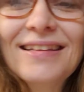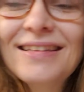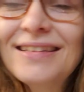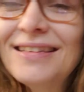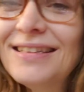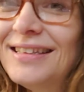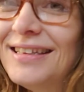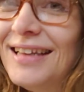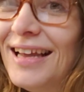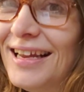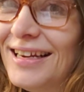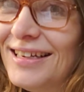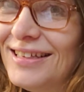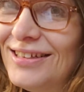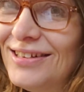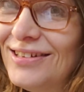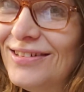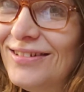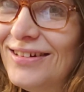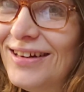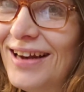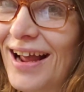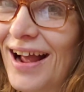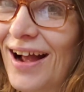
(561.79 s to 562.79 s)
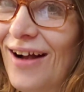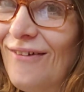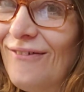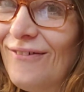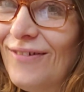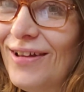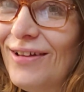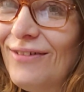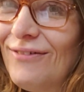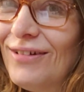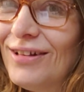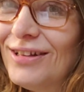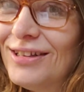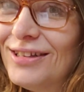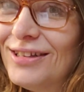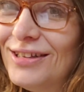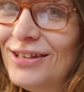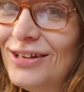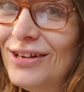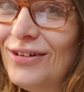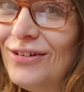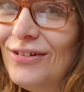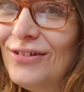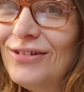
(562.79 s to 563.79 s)
Stay tuned now. We will
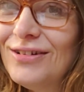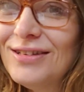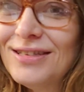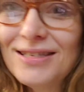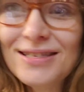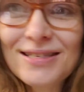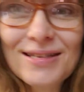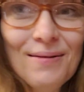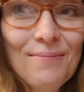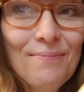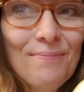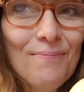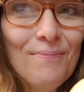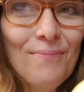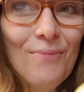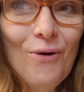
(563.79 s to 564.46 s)
do some